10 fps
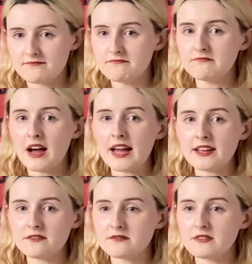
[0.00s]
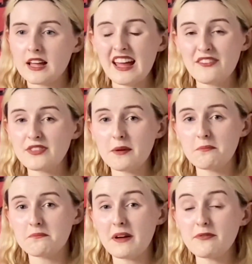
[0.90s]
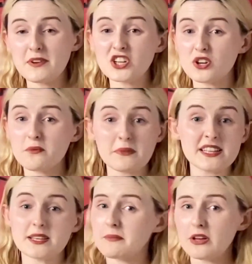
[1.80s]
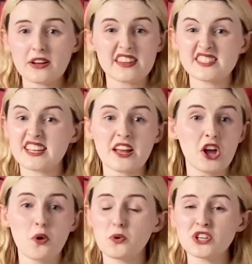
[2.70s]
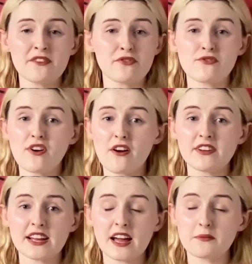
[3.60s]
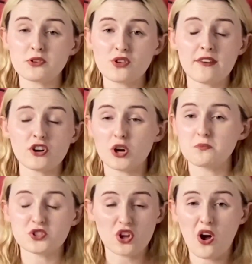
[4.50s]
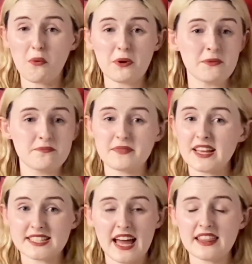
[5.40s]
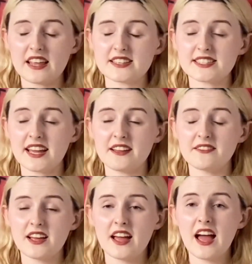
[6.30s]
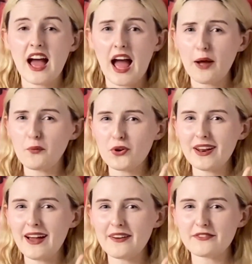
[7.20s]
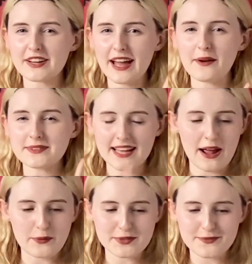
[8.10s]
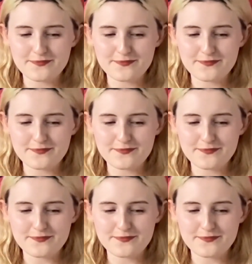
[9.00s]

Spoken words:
might, if Mick Schumacher beats him, he'll get the seat. Whichever Ferrari Academy driver comes top is getting that seat. I wouldn't, however, count out,